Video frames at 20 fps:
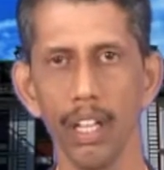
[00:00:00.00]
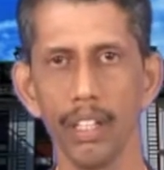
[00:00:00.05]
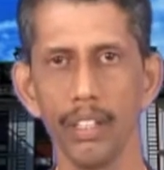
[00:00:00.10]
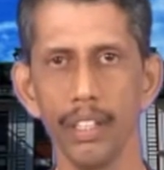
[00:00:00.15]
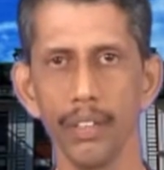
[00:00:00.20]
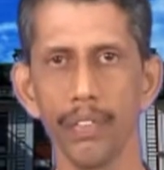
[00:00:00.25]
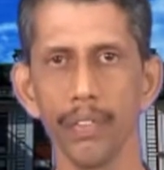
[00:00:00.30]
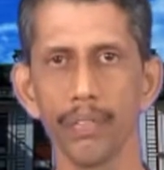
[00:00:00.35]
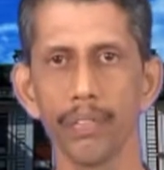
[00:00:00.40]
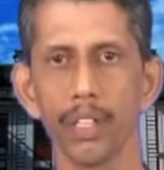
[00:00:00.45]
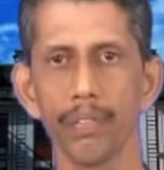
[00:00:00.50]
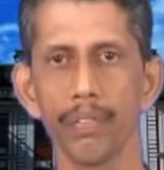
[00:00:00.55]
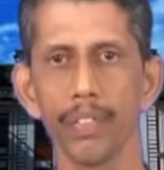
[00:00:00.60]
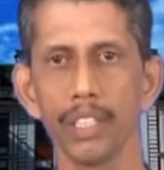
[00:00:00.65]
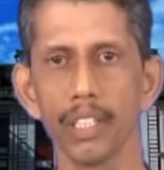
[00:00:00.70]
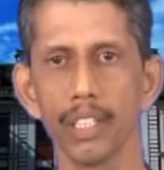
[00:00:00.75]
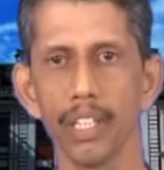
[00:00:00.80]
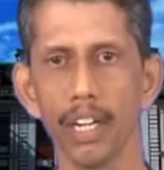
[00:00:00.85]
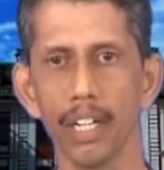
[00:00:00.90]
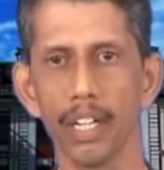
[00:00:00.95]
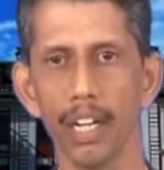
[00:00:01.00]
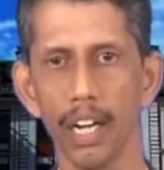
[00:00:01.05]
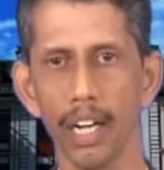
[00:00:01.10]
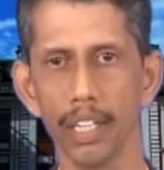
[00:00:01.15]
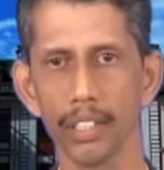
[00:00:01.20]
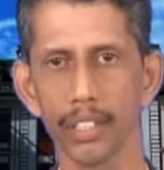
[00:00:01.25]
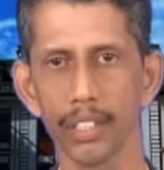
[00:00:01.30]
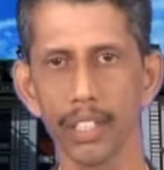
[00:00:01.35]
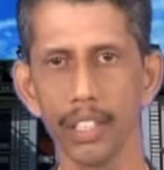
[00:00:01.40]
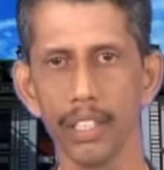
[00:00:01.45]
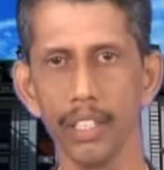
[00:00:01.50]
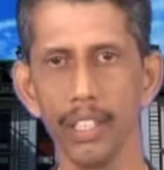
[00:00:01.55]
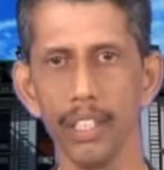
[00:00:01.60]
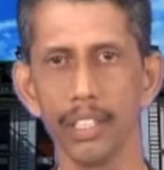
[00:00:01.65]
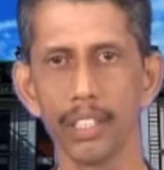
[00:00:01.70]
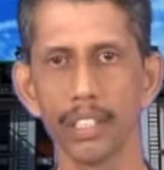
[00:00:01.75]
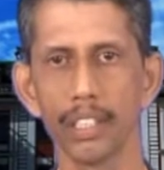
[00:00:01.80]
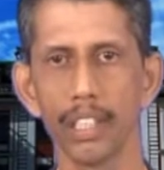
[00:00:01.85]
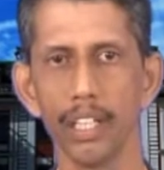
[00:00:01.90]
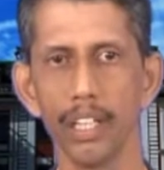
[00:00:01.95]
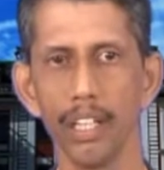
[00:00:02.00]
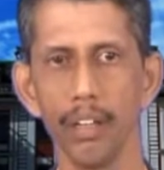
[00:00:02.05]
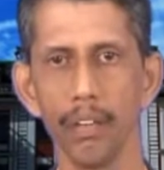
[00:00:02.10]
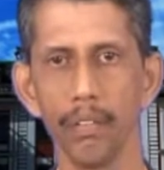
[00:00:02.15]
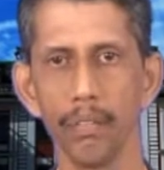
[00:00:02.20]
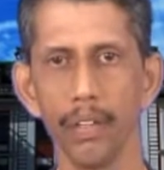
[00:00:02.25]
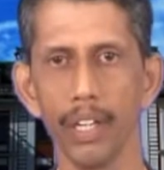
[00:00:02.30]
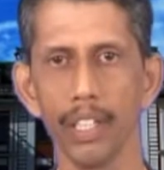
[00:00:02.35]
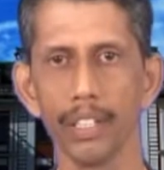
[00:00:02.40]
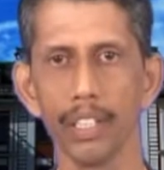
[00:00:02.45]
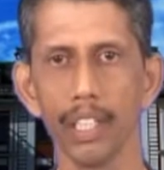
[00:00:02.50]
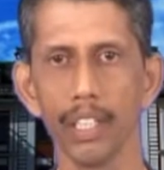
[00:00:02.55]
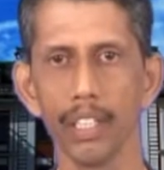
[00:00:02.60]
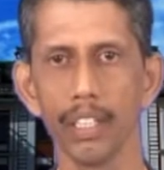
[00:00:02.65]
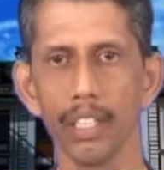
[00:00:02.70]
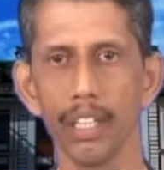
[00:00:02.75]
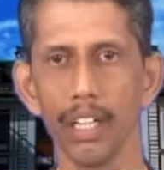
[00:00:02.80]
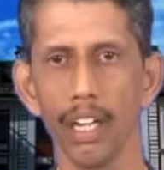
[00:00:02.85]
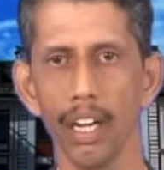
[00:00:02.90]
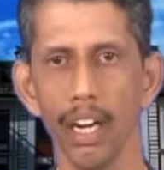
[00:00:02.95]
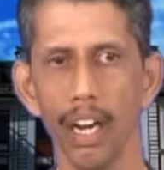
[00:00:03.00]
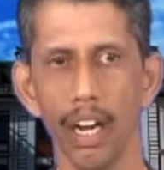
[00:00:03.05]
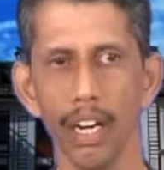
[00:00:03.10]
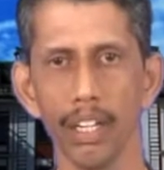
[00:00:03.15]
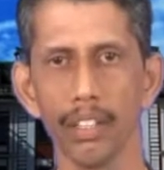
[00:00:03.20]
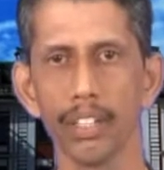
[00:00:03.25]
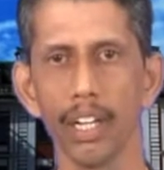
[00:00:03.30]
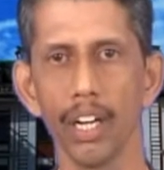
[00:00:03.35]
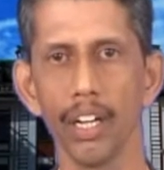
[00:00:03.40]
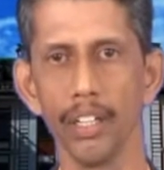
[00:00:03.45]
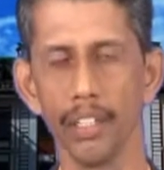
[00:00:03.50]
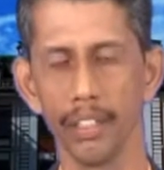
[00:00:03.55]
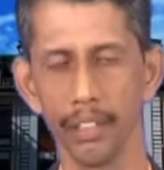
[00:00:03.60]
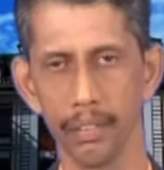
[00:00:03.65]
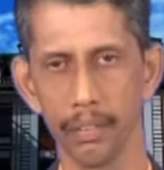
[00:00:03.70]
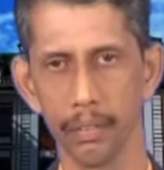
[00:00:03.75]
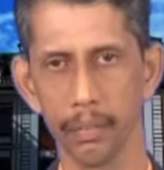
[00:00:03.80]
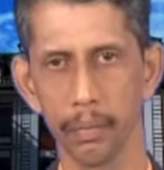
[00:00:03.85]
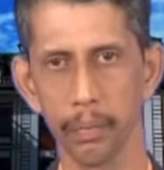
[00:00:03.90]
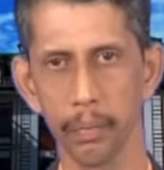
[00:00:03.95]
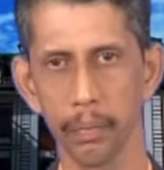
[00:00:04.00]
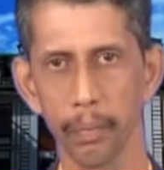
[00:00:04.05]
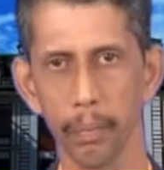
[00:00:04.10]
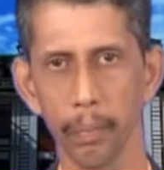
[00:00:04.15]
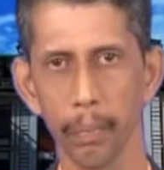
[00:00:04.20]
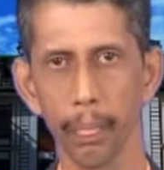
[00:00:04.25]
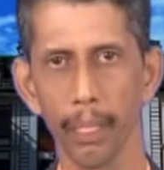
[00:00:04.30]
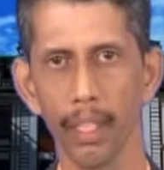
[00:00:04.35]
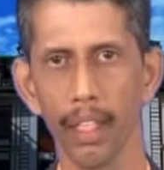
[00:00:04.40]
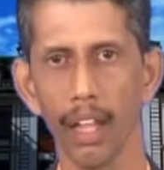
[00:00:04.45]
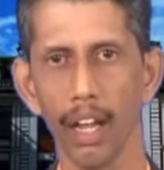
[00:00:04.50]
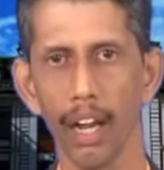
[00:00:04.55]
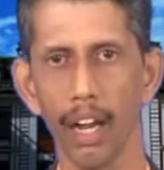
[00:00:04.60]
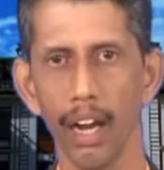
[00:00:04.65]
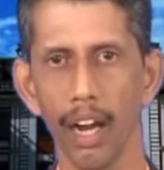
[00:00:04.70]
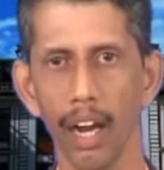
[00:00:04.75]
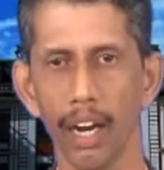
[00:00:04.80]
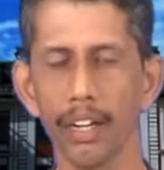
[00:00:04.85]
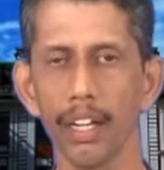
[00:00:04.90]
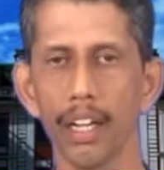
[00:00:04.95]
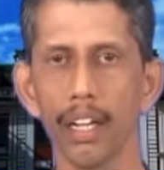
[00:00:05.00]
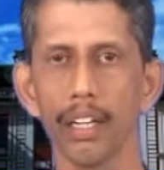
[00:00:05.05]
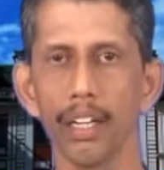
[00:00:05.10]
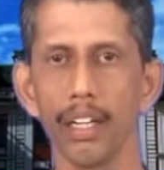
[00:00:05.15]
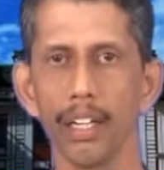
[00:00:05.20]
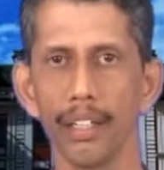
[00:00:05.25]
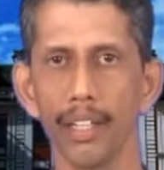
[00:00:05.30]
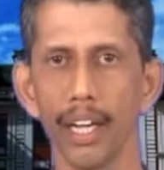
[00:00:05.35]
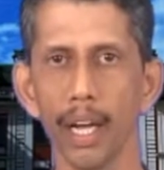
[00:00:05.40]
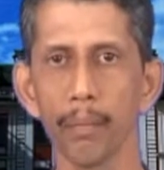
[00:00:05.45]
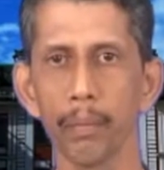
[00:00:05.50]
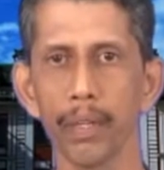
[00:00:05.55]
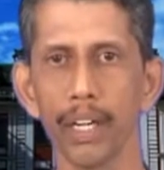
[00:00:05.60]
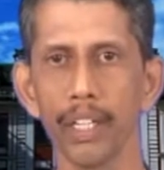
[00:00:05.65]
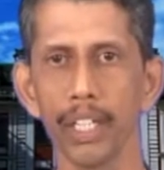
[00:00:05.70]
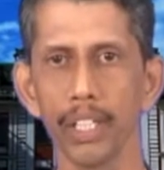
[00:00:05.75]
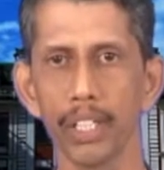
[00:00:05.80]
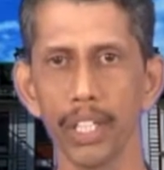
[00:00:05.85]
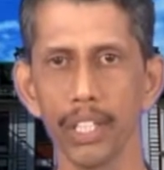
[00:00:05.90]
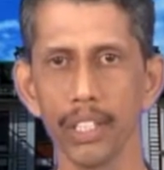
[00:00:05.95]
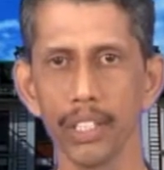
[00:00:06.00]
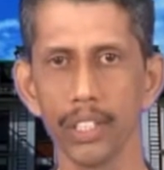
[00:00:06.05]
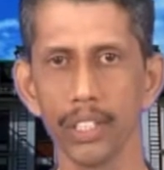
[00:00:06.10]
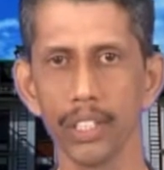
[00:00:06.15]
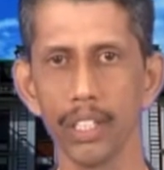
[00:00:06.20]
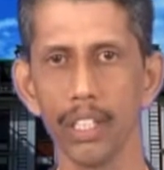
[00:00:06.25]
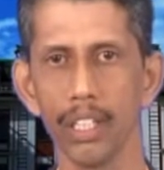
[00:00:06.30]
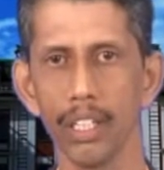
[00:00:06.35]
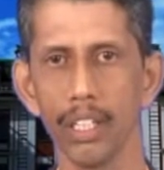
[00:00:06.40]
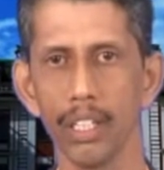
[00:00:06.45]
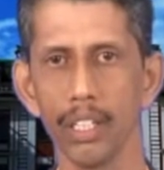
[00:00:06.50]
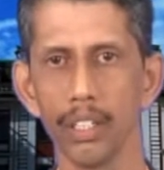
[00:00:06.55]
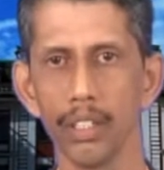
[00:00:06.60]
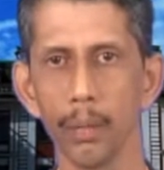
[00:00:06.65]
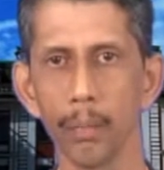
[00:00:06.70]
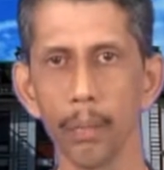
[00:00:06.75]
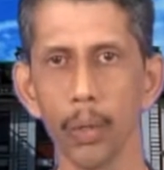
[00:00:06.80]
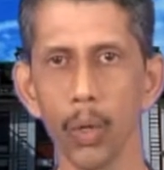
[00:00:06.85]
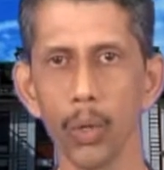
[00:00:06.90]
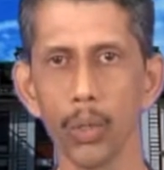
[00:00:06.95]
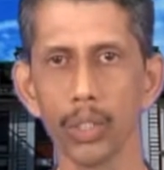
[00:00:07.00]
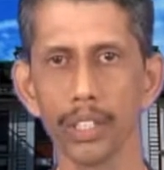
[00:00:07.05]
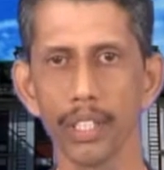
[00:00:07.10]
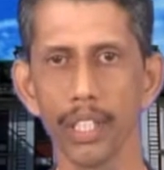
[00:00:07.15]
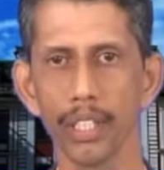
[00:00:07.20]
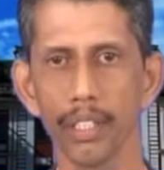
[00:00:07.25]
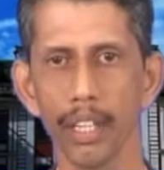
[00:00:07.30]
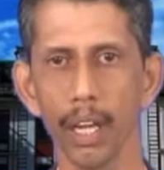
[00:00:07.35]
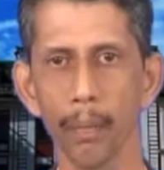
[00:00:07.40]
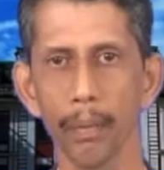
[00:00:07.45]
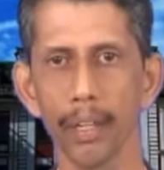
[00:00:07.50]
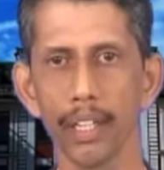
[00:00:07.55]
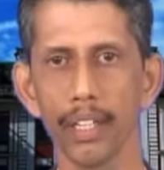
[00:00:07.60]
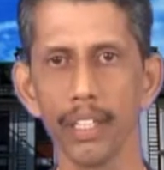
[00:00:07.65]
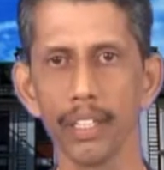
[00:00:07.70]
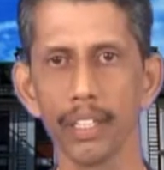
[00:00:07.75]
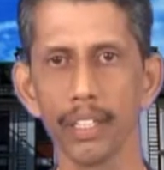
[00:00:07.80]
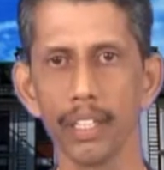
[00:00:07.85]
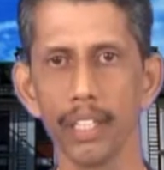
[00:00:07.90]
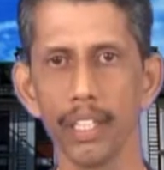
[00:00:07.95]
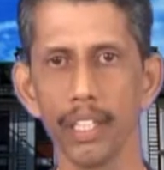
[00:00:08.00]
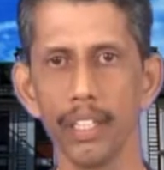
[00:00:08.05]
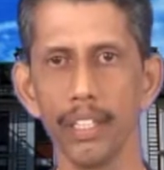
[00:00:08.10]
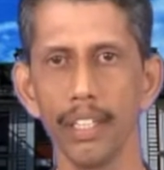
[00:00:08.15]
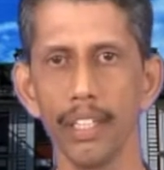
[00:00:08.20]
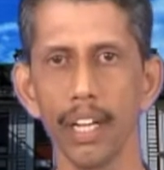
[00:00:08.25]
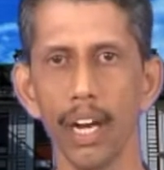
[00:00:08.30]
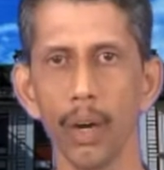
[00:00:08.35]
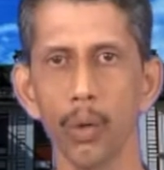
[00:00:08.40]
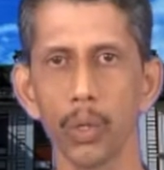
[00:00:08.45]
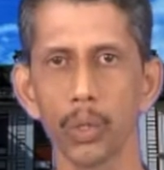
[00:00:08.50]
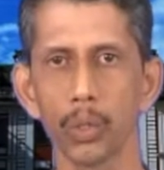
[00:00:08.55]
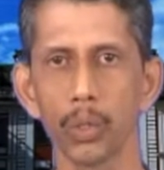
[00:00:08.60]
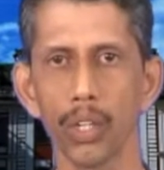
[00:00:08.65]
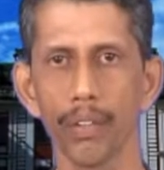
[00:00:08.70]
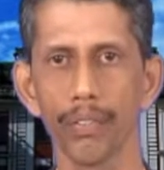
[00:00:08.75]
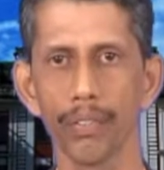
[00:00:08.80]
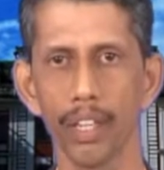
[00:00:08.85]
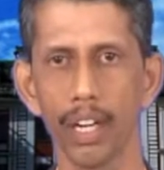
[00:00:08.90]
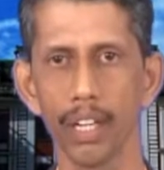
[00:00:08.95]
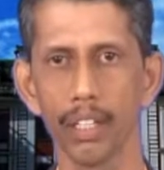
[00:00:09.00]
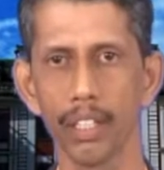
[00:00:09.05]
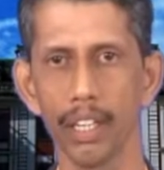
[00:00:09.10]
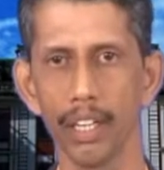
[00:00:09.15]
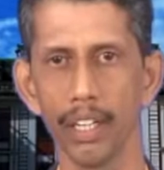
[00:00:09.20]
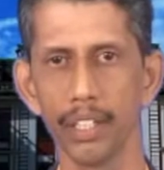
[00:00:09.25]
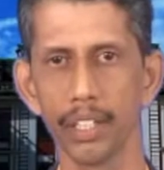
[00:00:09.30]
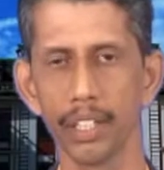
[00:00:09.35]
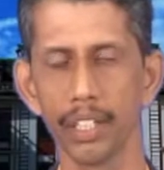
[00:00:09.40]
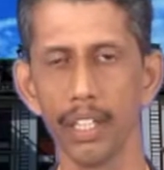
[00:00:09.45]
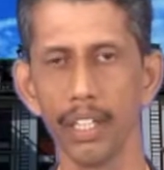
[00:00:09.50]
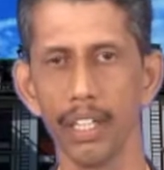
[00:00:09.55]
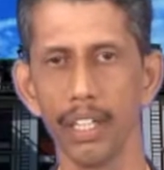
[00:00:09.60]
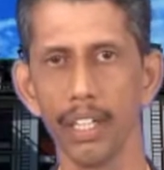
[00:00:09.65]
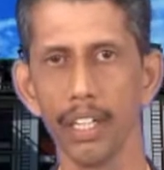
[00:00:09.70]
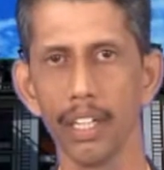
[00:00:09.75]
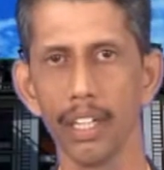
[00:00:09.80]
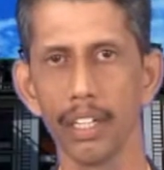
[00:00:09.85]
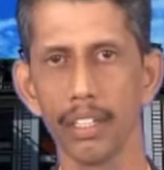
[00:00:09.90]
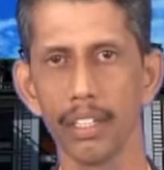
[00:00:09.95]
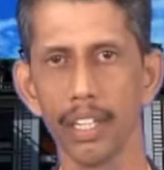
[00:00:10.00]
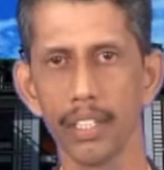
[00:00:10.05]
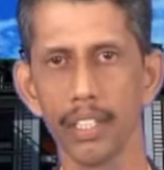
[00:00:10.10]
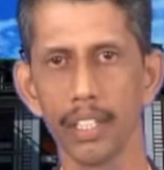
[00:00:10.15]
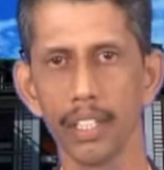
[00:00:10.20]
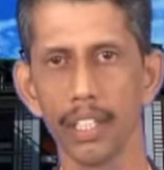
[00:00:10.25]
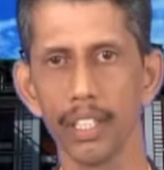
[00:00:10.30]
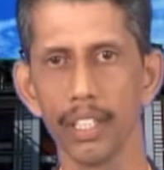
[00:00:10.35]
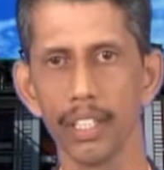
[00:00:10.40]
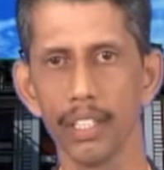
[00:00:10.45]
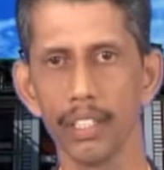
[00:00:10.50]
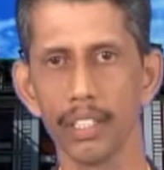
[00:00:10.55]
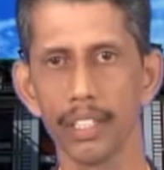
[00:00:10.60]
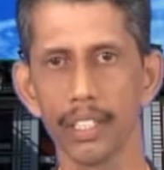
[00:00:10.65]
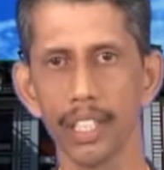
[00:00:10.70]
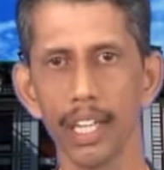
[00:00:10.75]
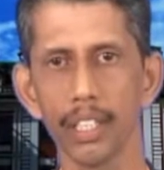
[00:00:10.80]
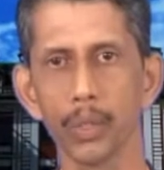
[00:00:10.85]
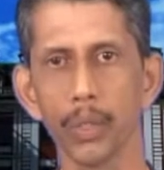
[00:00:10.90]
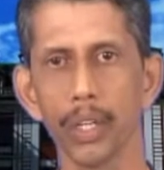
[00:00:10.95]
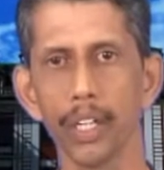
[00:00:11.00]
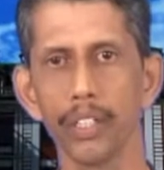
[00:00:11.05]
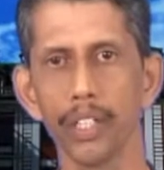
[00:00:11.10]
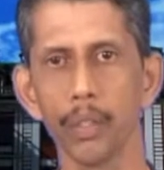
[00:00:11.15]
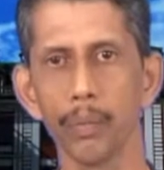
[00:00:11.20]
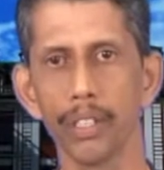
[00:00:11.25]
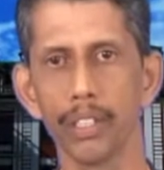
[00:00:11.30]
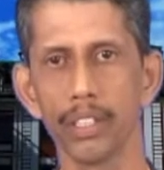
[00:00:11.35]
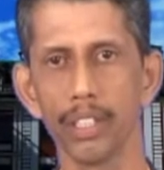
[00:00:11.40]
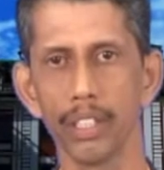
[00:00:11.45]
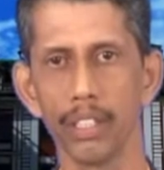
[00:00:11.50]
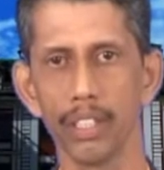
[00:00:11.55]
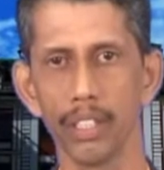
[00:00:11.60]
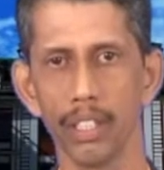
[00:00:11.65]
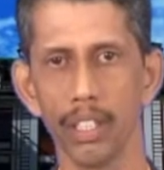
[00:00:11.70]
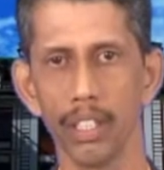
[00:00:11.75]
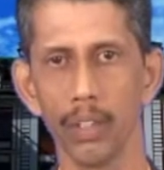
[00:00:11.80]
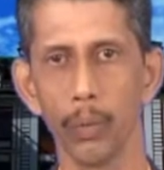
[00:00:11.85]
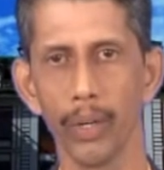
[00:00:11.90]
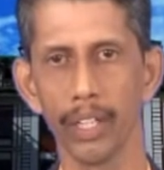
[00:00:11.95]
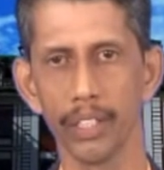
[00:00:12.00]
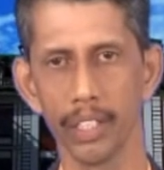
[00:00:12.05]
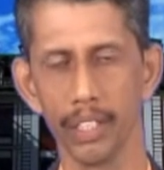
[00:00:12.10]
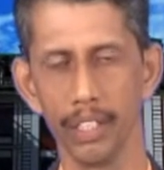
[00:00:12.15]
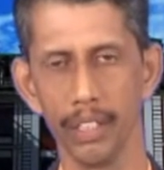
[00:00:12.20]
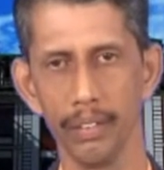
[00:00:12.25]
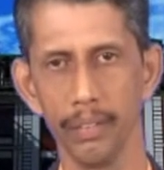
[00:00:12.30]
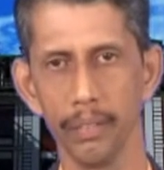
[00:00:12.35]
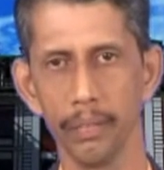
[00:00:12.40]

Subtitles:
The fifth physical cause is freezing and thawing. Under damp conditions, the pores and capillaries in the outer zone of concrete get saturated with water.